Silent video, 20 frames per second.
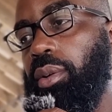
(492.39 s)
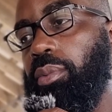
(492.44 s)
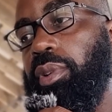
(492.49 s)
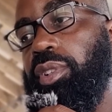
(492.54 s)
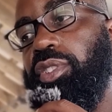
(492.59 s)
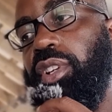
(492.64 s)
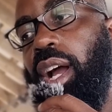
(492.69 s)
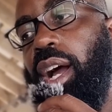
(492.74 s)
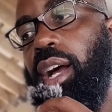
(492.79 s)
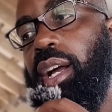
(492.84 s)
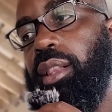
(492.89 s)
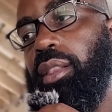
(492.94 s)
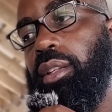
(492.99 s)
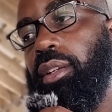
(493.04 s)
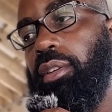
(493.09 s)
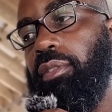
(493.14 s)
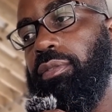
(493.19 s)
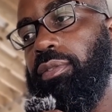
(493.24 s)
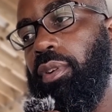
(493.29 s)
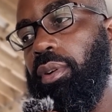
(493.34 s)
which I
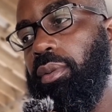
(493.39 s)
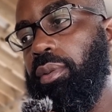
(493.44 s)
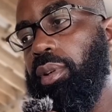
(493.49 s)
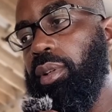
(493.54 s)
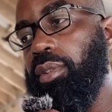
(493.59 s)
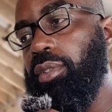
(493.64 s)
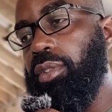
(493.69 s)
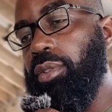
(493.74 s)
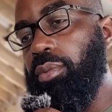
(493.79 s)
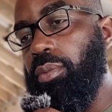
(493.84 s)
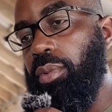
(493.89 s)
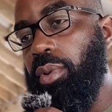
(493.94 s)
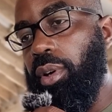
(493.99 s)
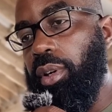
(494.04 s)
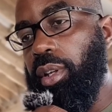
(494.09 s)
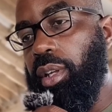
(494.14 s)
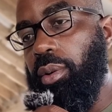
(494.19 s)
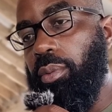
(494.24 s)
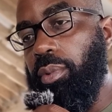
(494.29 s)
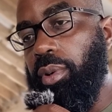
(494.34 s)
look forward to
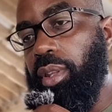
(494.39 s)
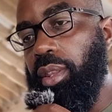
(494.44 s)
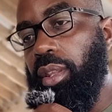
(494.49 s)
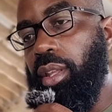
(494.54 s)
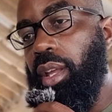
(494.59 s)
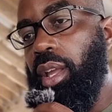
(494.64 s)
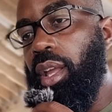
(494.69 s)
working with